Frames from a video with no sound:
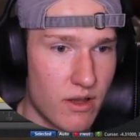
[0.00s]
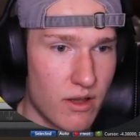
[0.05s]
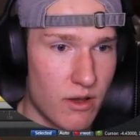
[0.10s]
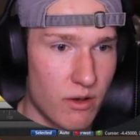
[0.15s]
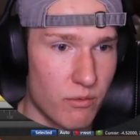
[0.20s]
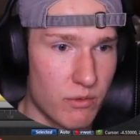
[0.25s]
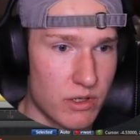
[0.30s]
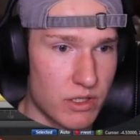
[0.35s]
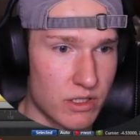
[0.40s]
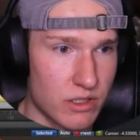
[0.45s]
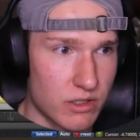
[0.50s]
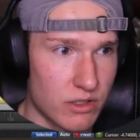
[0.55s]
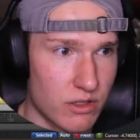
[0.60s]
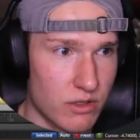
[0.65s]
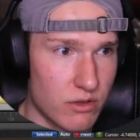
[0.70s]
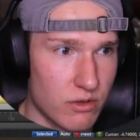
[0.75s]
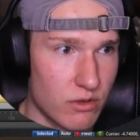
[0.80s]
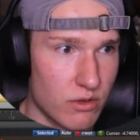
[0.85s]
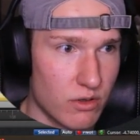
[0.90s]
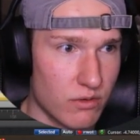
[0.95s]
we can
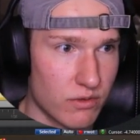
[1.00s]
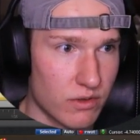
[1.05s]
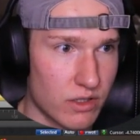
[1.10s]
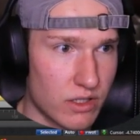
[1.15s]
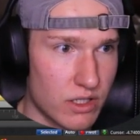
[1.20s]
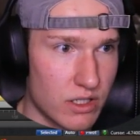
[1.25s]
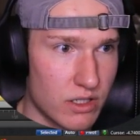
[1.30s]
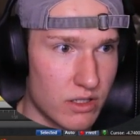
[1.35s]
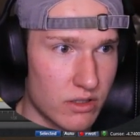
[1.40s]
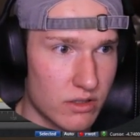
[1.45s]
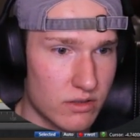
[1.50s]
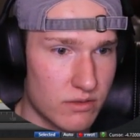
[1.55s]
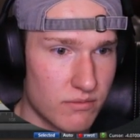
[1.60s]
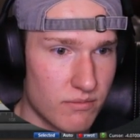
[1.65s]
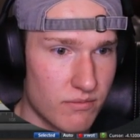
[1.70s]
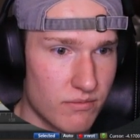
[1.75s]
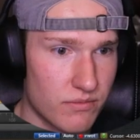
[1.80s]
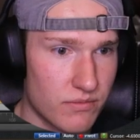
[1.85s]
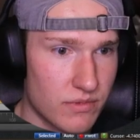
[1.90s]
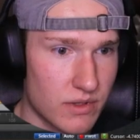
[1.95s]
go over here
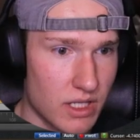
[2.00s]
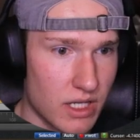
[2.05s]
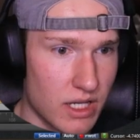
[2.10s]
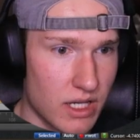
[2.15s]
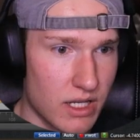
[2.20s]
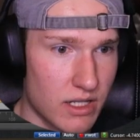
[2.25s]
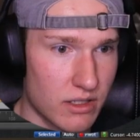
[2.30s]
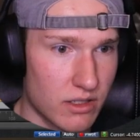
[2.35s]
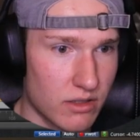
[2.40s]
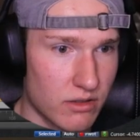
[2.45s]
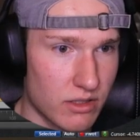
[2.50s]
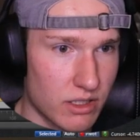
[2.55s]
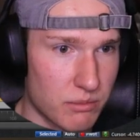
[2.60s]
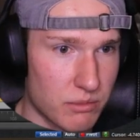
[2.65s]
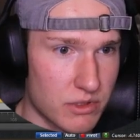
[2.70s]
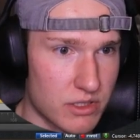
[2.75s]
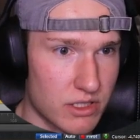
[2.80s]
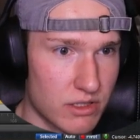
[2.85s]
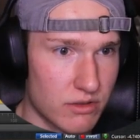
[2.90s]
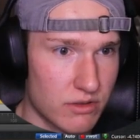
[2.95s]
and click
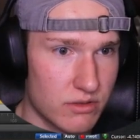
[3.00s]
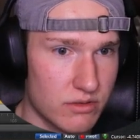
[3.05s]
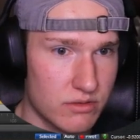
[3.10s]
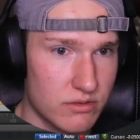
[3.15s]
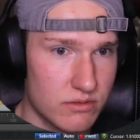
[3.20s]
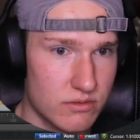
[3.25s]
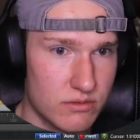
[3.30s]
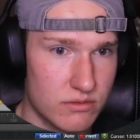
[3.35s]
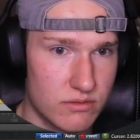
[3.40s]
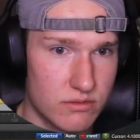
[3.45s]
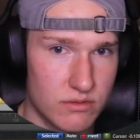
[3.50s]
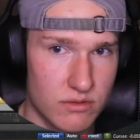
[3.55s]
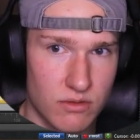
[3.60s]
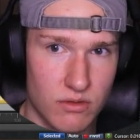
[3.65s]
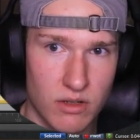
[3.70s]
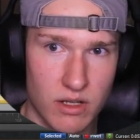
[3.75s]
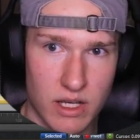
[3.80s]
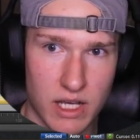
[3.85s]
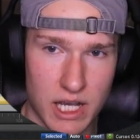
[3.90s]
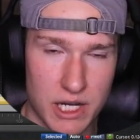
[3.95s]
material.
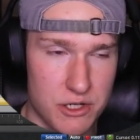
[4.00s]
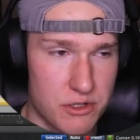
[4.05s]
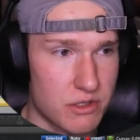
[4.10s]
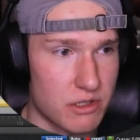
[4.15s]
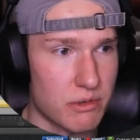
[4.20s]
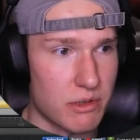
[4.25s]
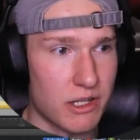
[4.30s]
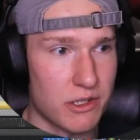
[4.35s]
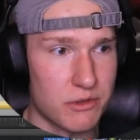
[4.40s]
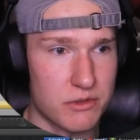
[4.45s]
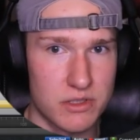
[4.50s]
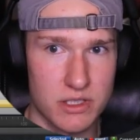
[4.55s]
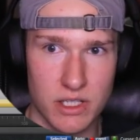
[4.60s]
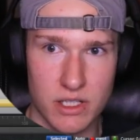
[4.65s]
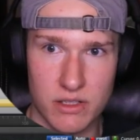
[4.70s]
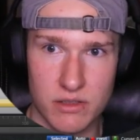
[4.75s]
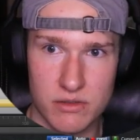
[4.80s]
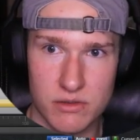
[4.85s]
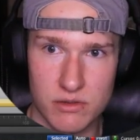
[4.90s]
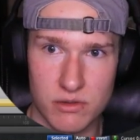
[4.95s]
Actually, we got to do this
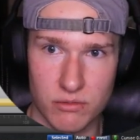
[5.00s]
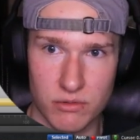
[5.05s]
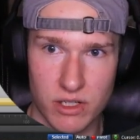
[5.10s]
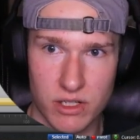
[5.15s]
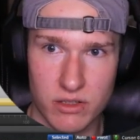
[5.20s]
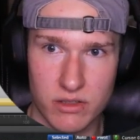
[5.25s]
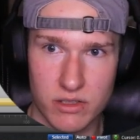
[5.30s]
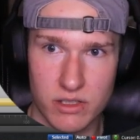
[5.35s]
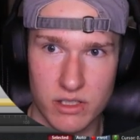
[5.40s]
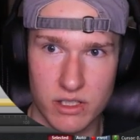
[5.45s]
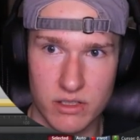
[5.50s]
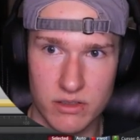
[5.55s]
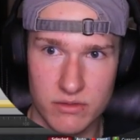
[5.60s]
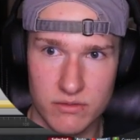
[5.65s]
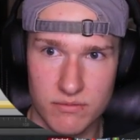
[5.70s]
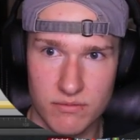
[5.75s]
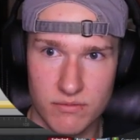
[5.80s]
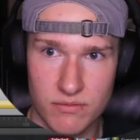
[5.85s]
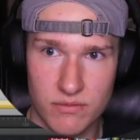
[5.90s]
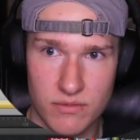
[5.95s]
again. So right click again,
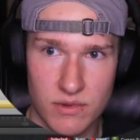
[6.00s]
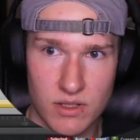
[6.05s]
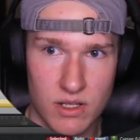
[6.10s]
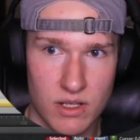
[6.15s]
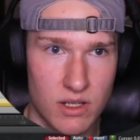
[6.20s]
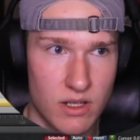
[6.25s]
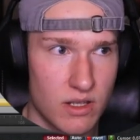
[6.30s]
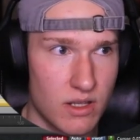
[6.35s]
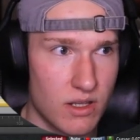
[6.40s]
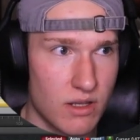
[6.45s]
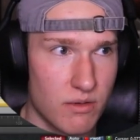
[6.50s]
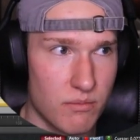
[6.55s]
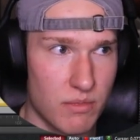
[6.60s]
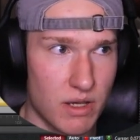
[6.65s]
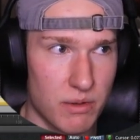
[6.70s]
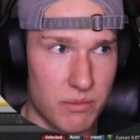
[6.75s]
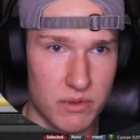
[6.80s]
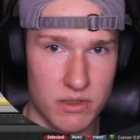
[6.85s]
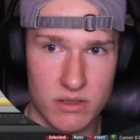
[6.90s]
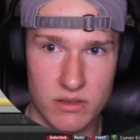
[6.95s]

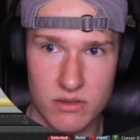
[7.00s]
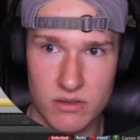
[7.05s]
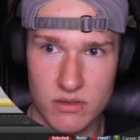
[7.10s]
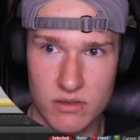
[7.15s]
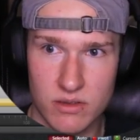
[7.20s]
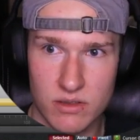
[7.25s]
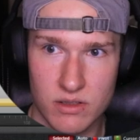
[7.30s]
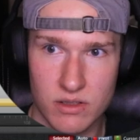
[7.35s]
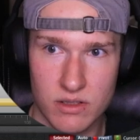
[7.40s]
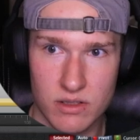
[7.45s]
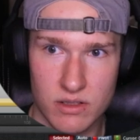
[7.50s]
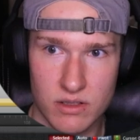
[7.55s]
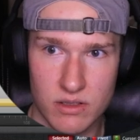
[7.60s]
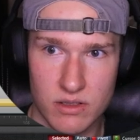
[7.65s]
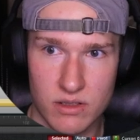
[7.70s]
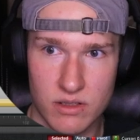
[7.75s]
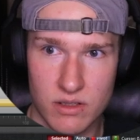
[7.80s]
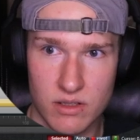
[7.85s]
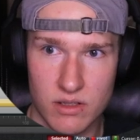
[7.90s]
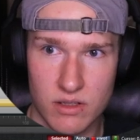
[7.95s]
mapping,
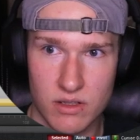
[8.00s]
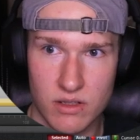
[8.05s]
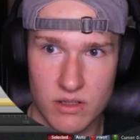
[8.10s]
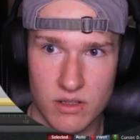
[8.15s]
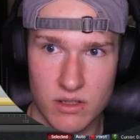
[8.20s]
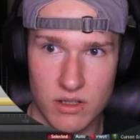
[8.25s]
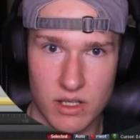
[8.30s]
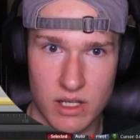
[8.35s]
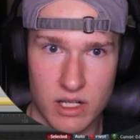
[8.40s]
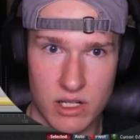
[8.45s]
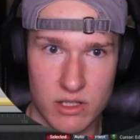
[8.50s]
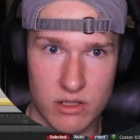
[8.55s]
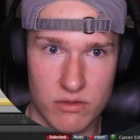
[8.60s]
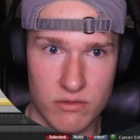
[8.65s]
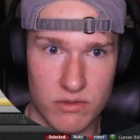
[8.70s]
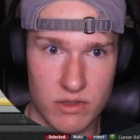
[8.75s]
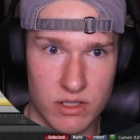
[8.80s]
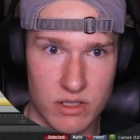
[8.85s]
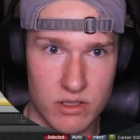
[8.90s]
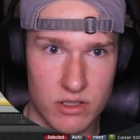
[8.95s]
edit
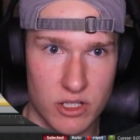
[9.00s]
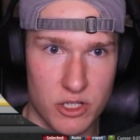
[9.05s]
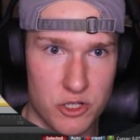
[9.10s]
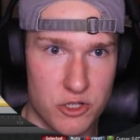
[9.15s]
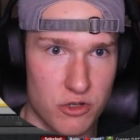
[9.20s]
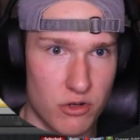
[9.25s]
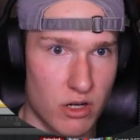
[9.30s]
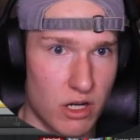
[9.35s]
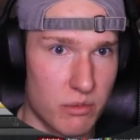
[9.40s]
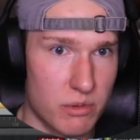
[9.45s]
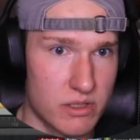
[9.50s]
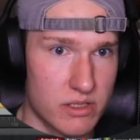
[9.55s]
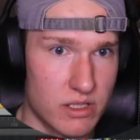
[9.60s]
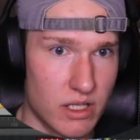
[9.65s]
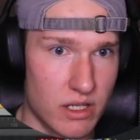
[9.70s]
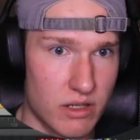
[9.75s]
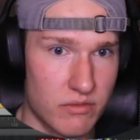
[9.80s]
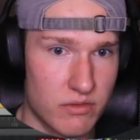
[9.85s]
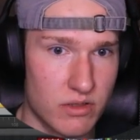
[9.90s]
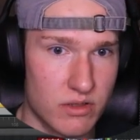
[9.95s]
UV. It should already be
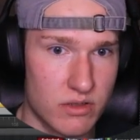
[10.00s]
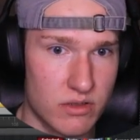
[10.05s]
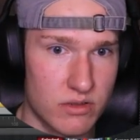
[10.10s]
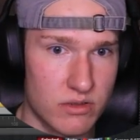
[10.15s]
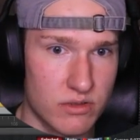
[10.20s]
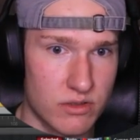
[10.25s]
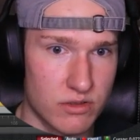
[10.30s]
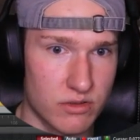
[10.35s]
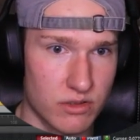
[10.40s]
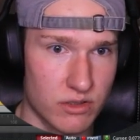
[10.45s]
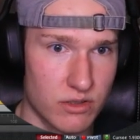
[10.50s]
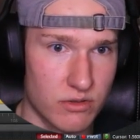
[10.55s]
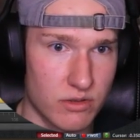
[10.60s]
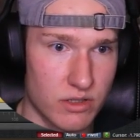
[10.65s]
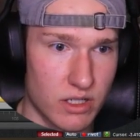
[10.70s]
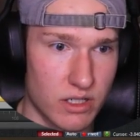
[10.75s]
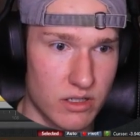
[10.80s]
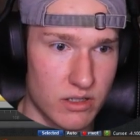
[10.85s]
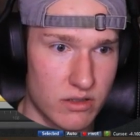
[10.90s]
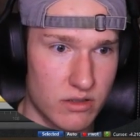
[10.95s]
saved. Just click OK.